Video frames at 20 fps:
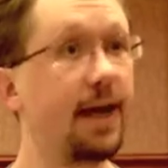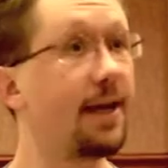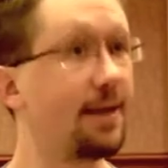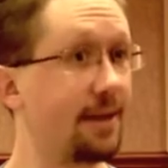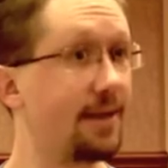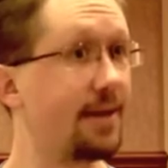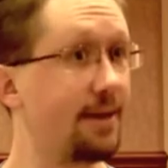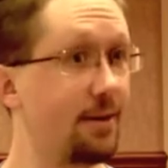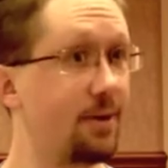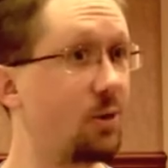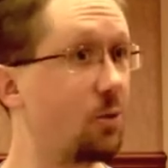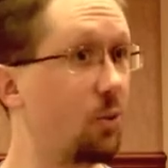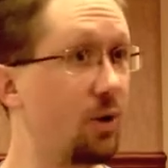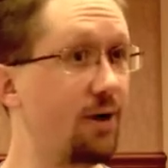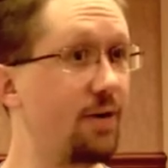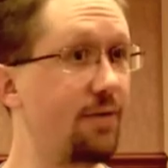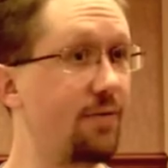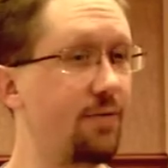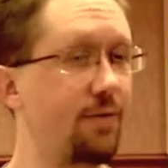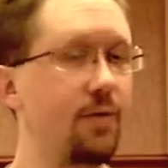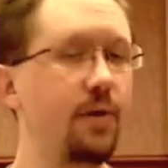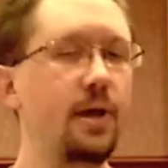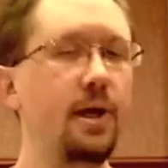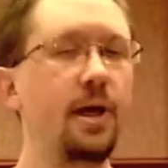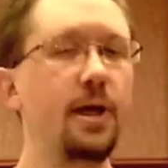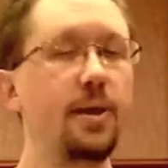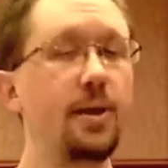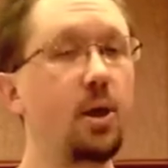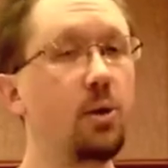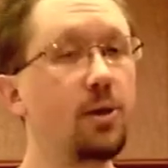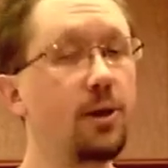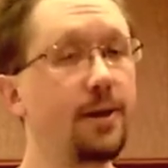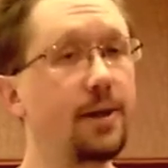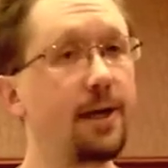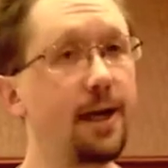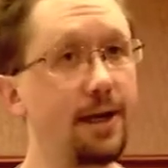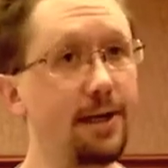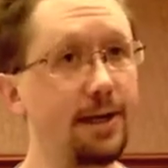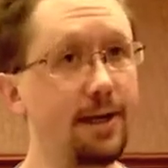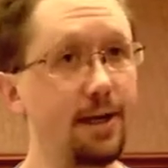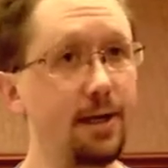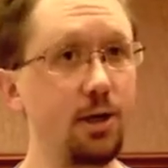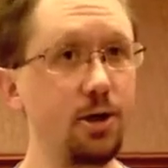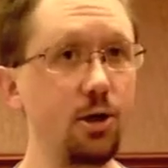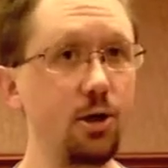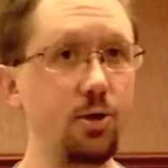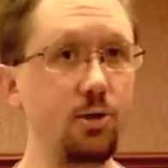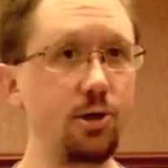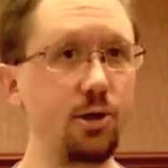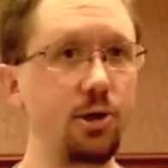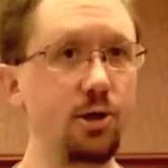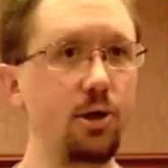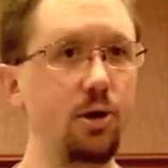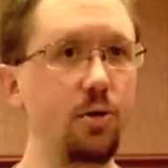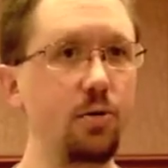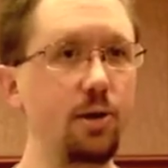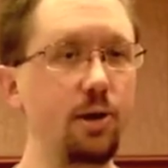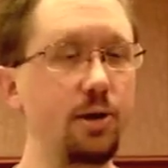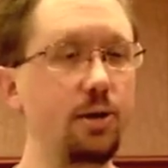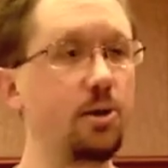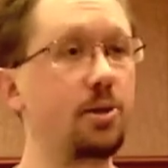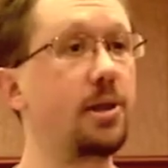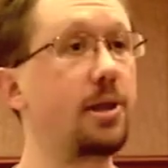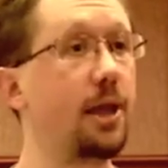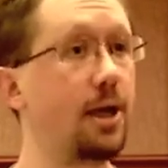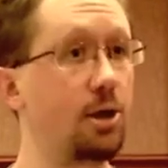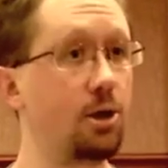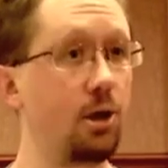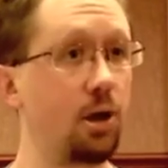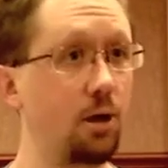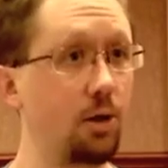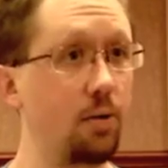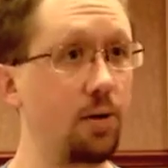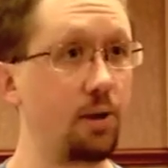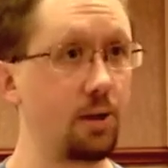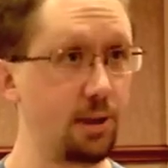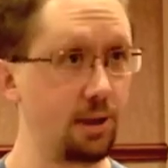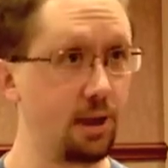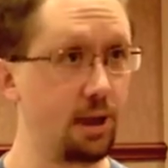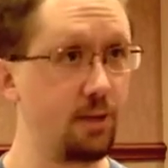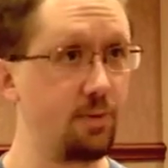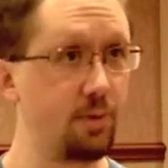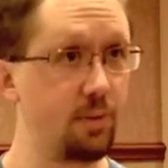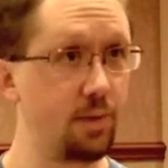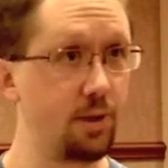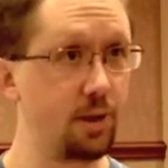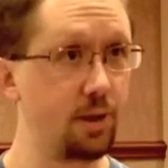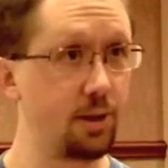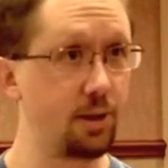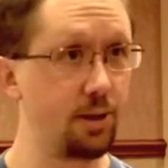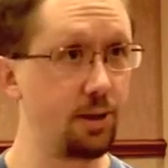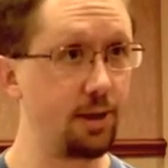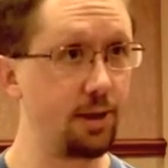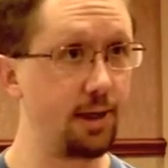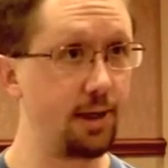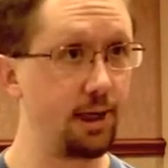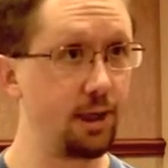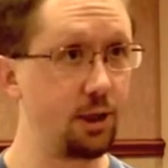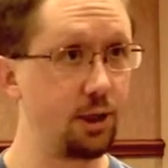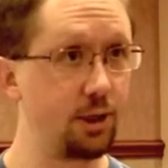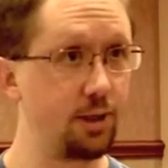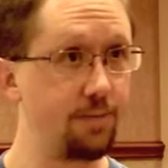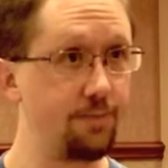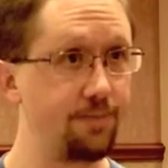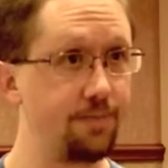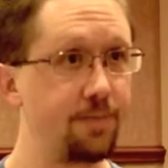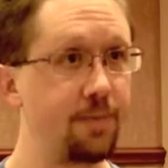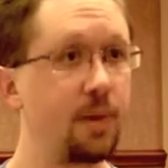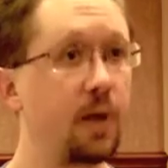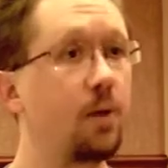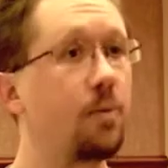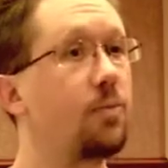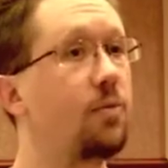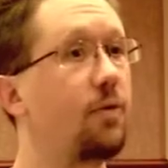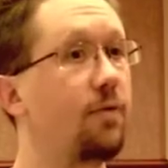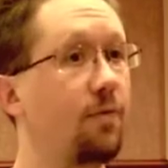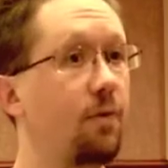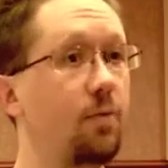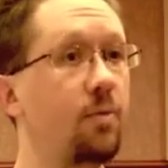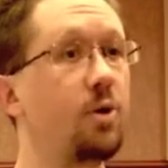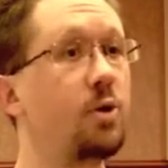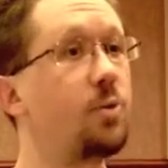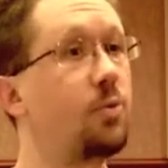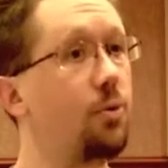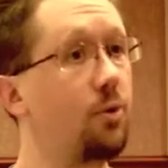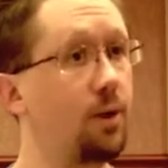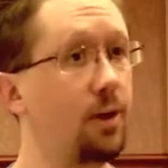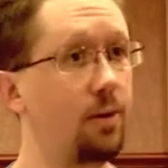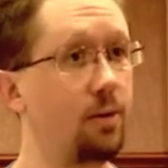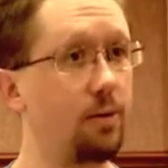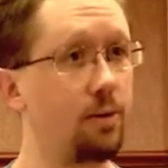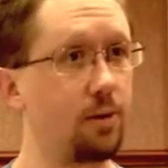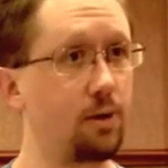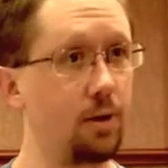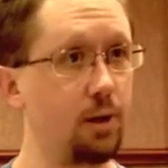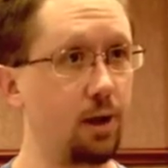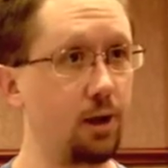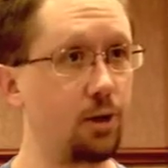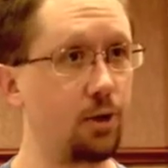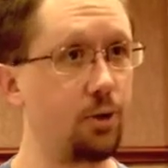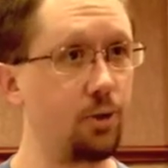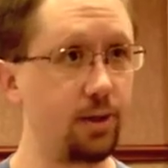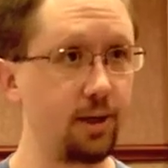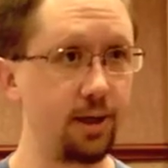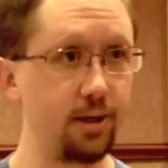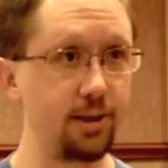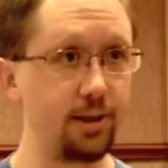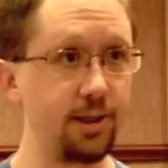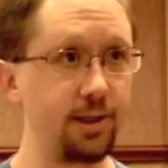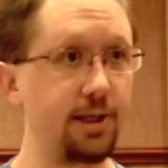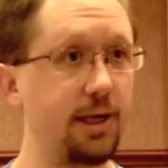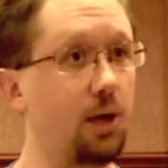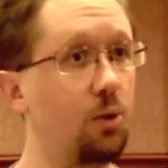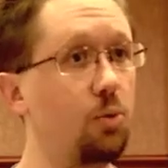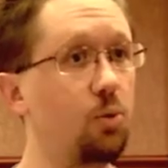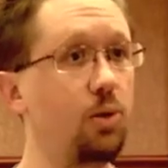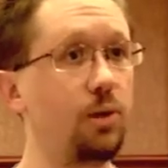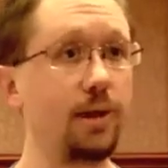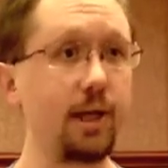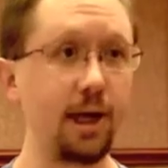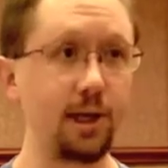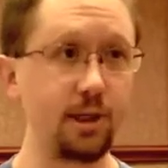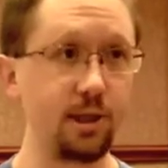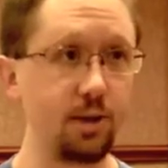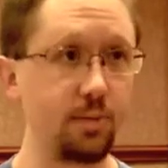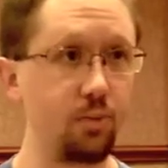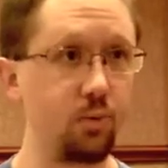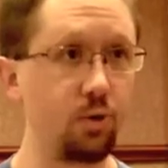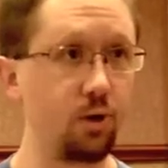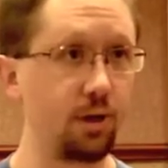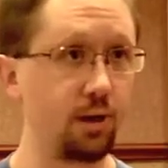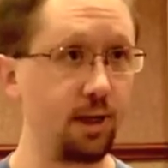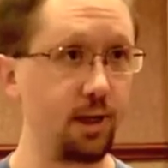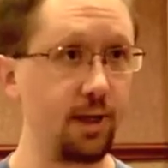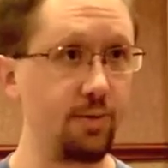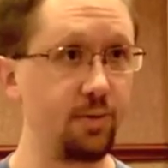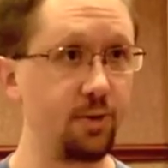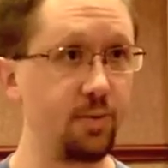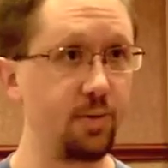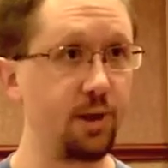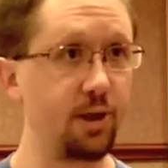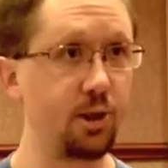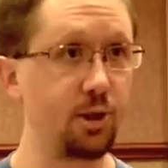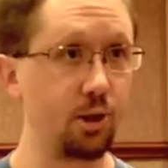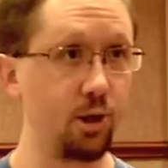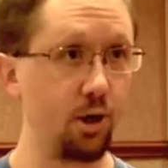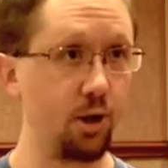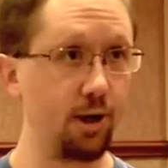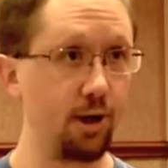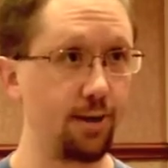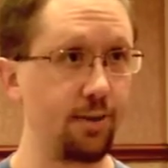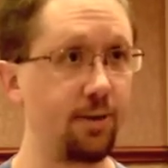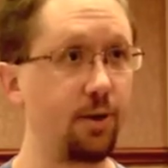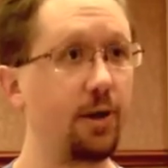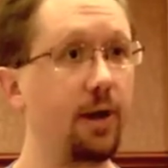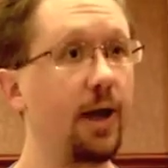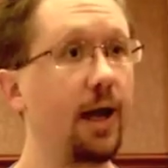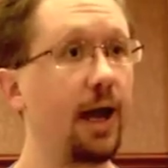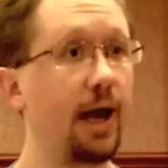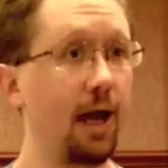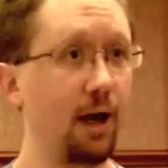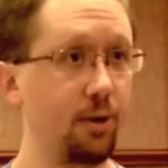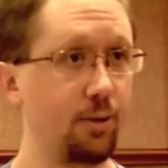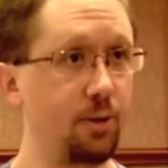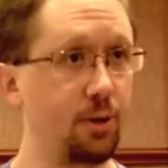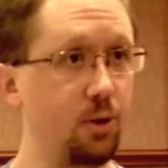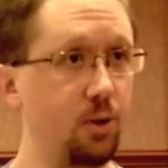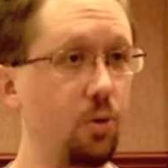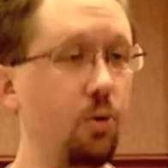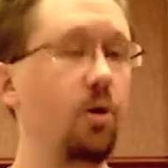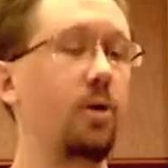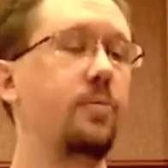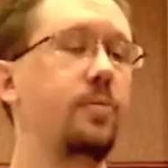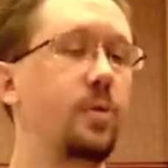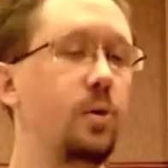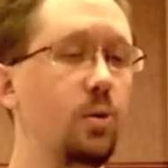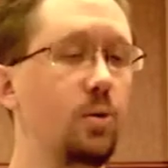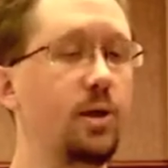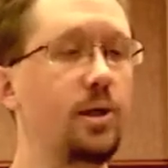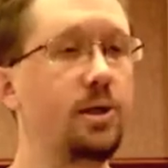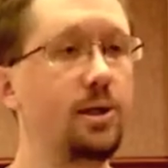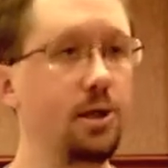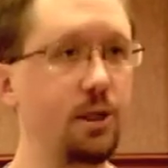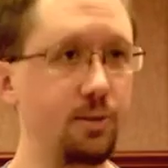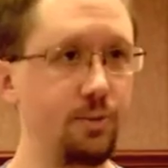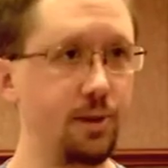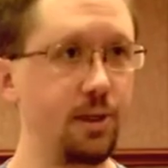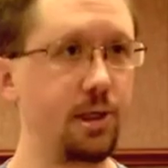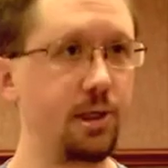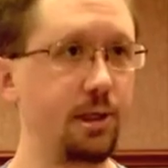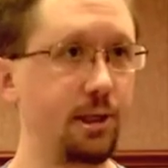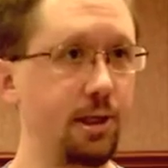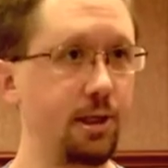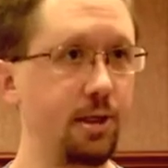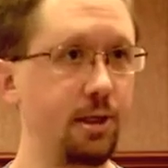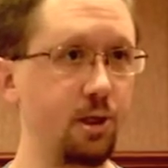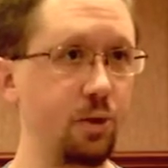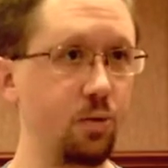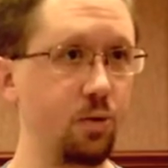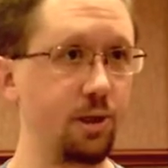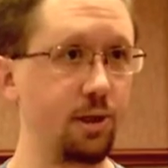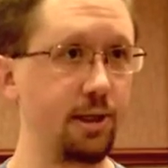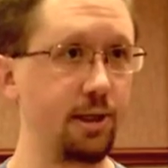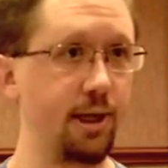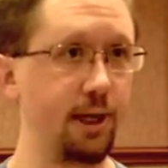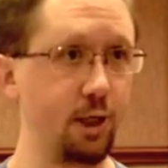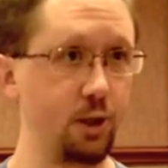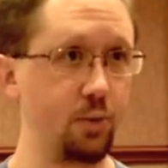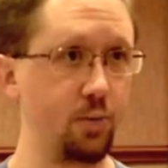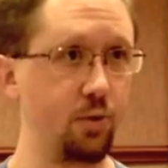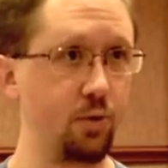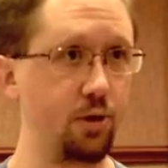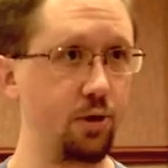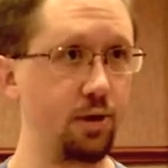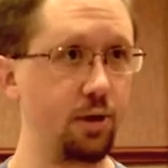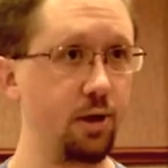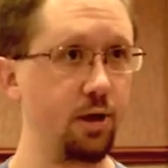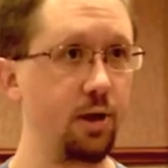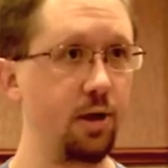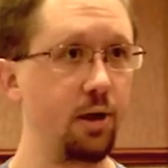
Yes, it's wonderful. The only thing I did notice, though, is there's a lot of talk around claims-based authentication. Performance Point 2010 will not support claims-based auth out the door. The reason is because of the Click Once dashboard.